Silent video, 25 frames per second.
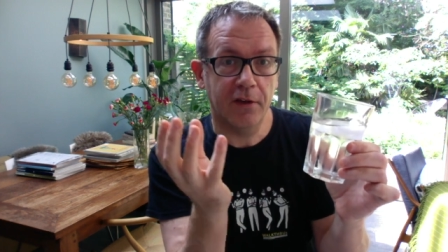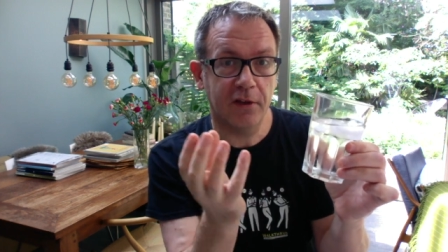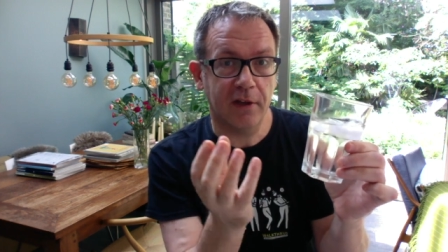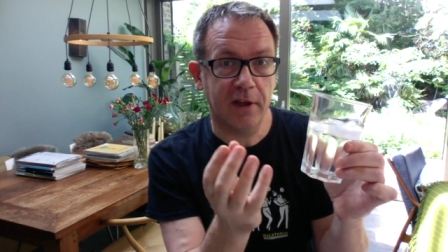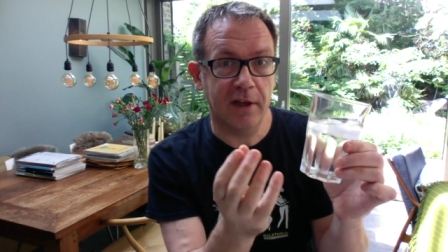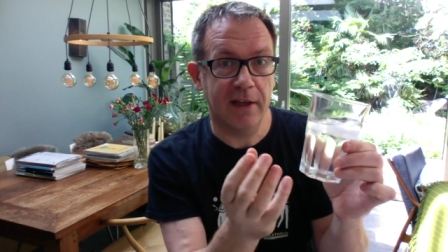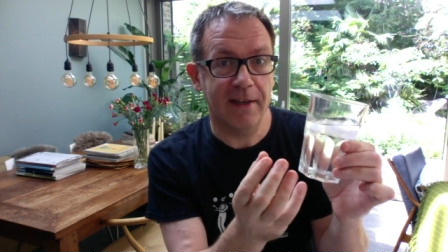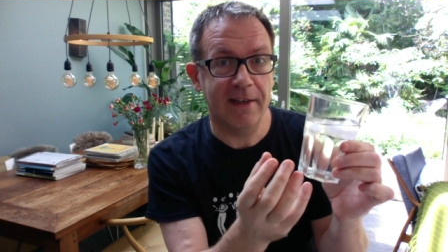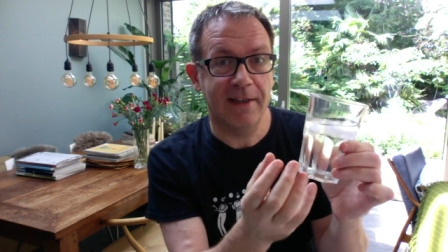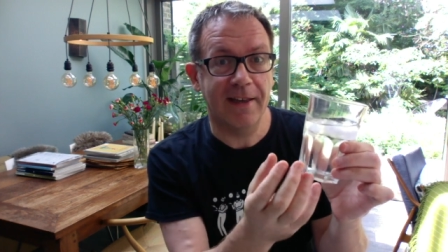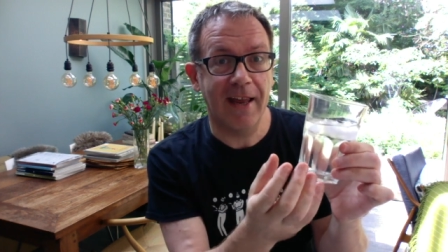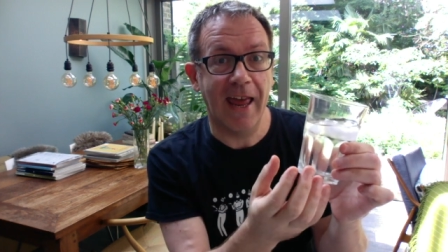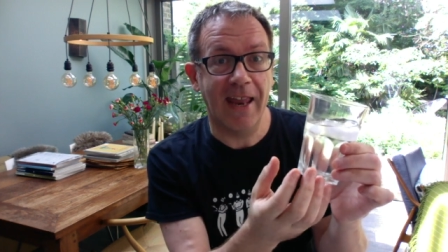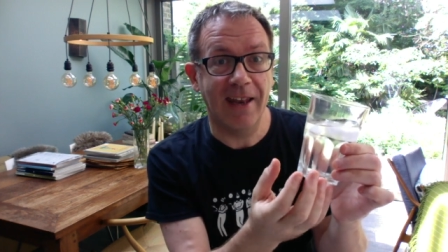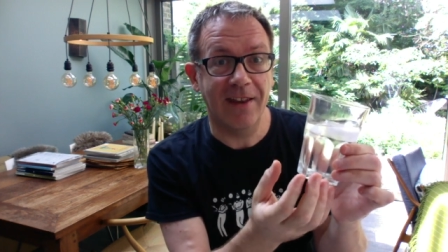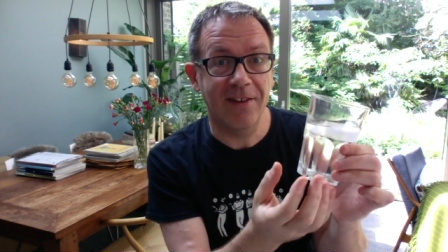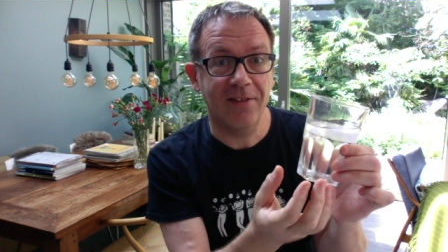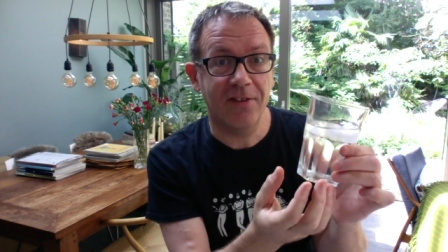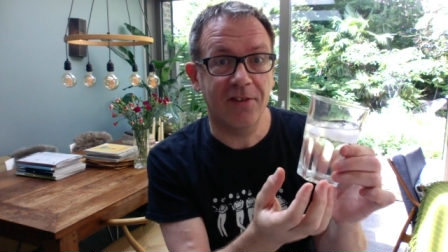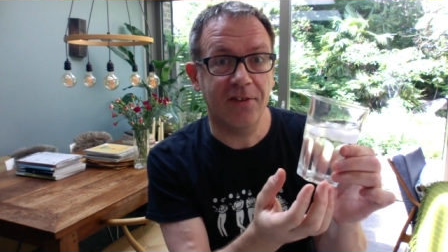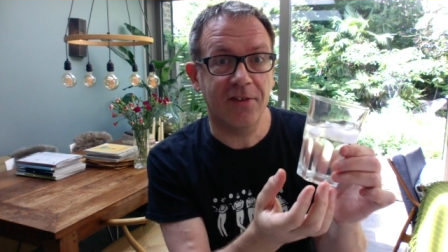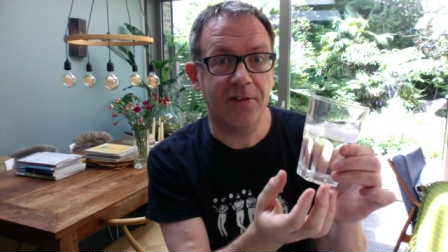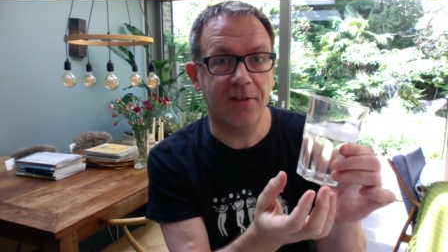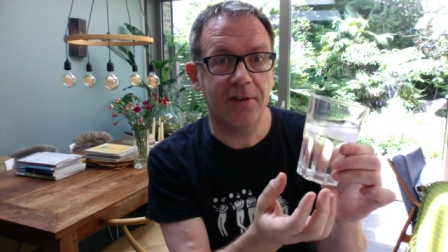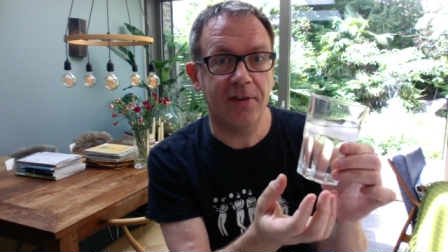
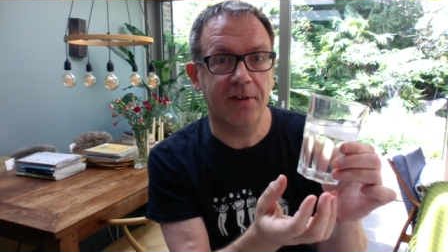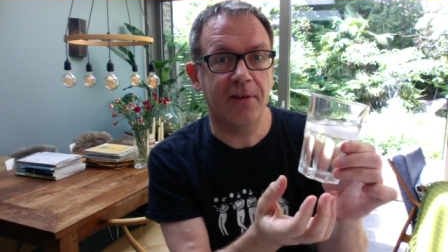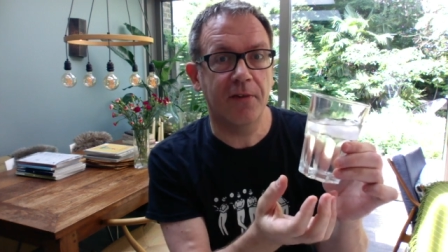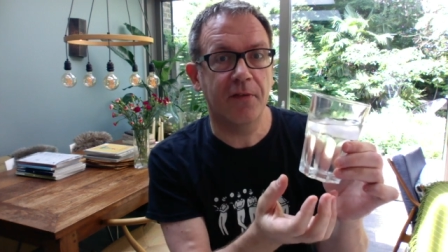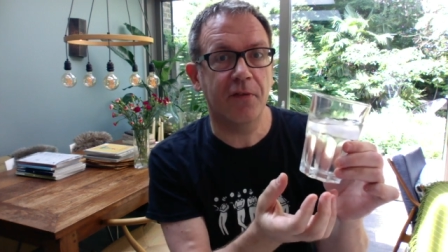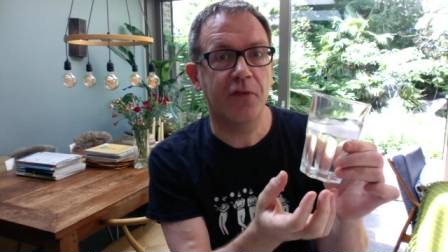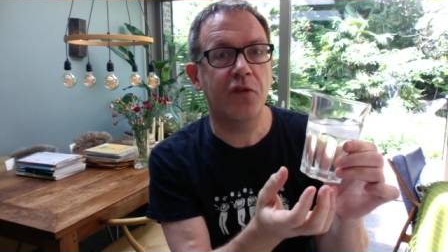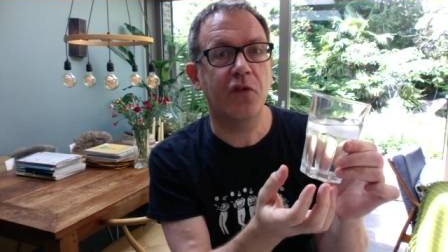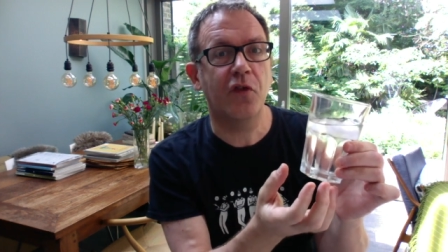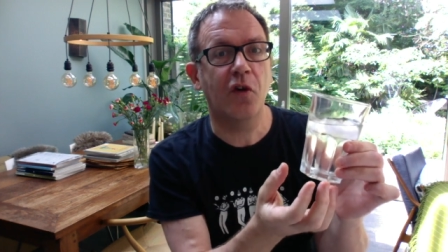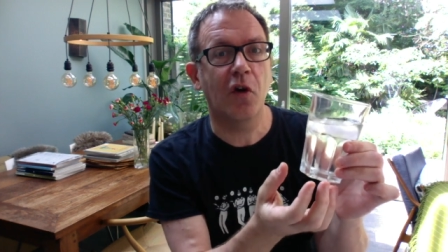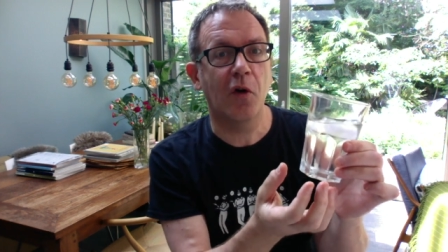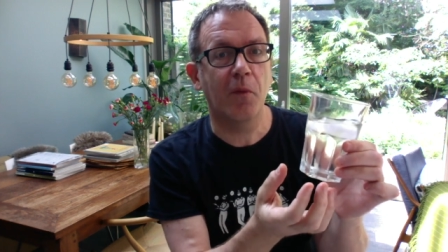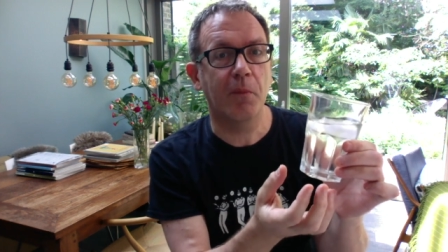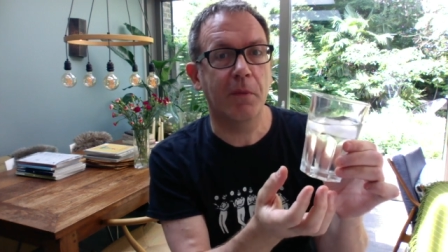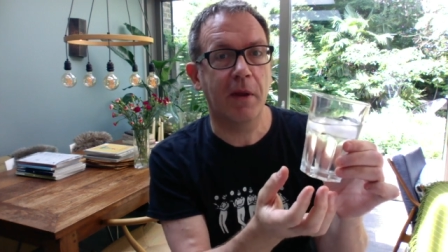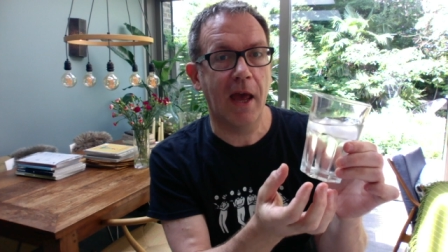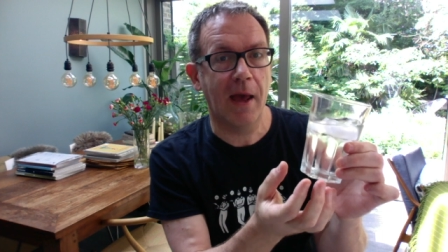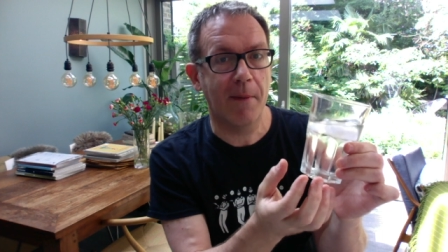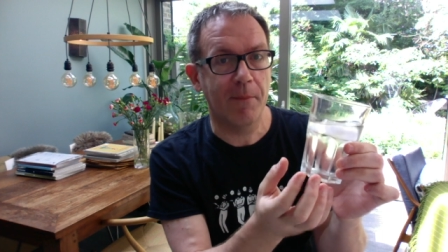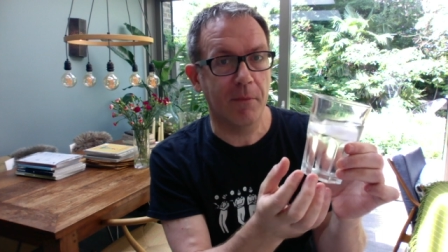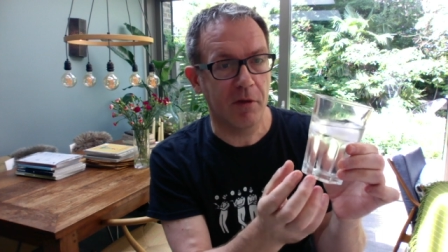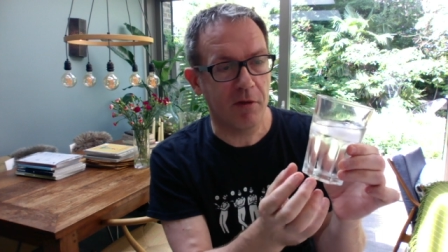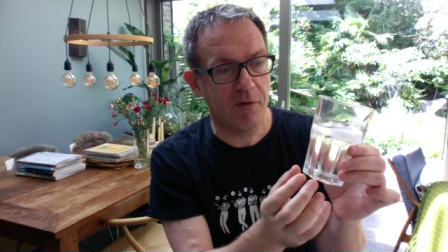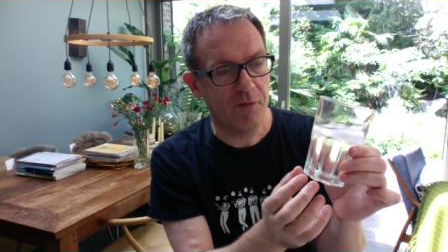condensed from the
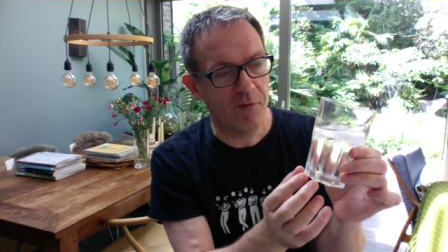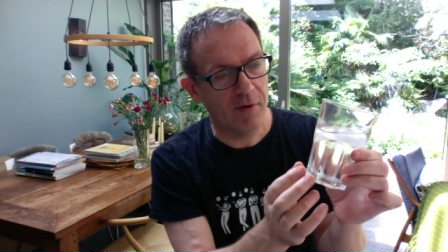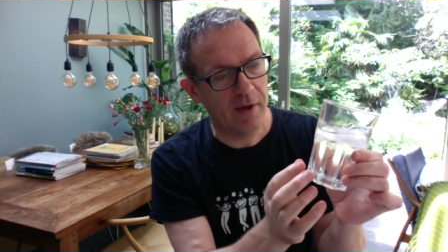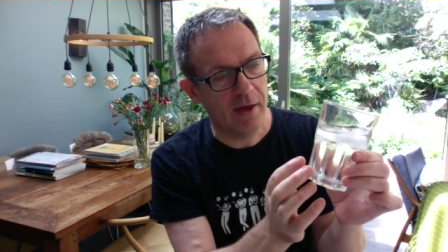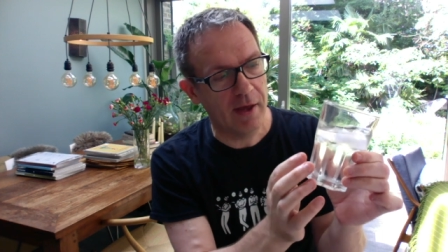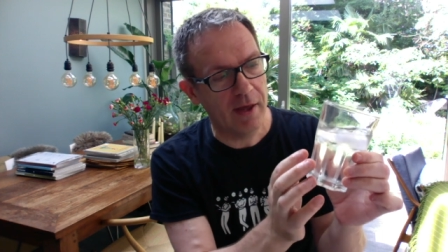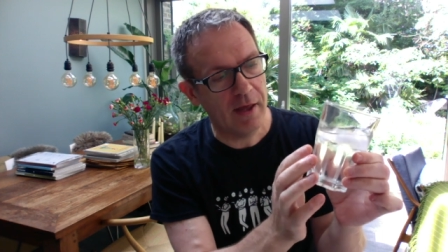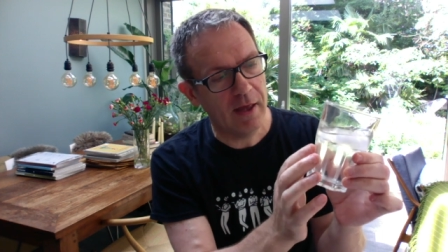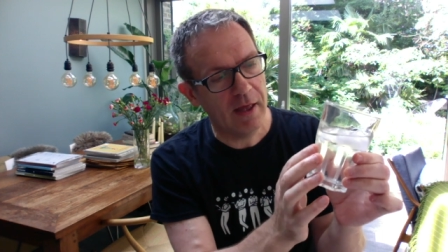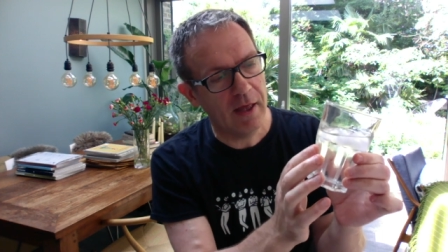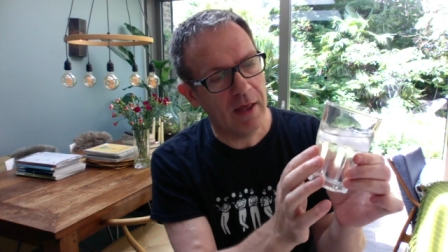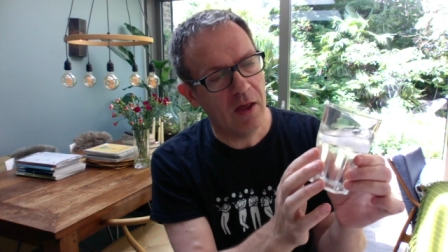atmosphere